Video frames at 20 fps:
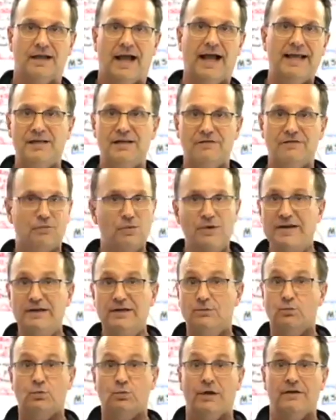And if
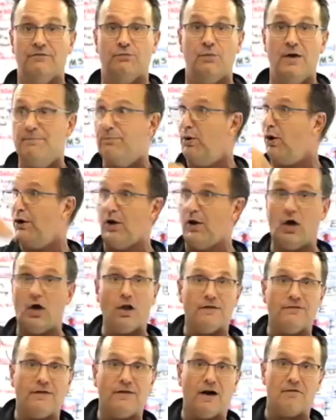we if we put
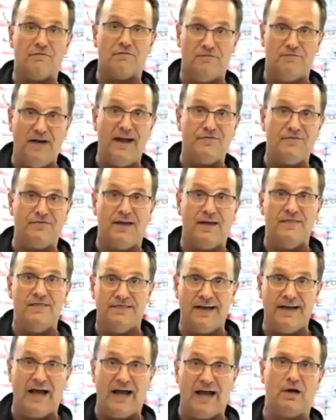all of our faith in
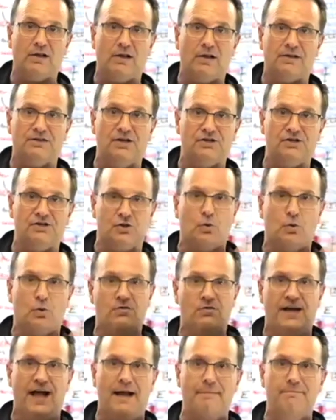that politician or
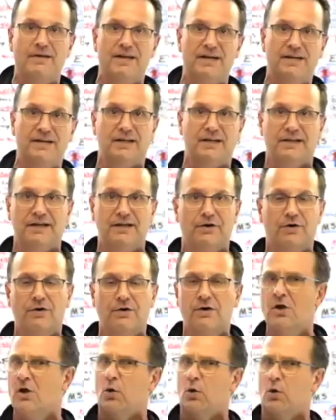that media
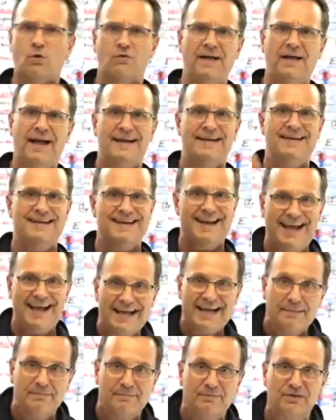leader or that
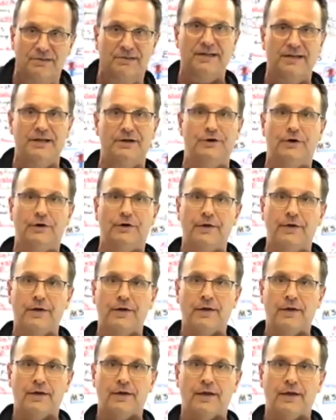named leader,
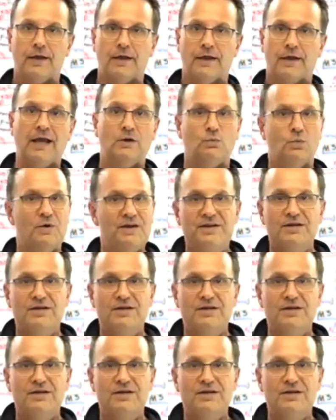and we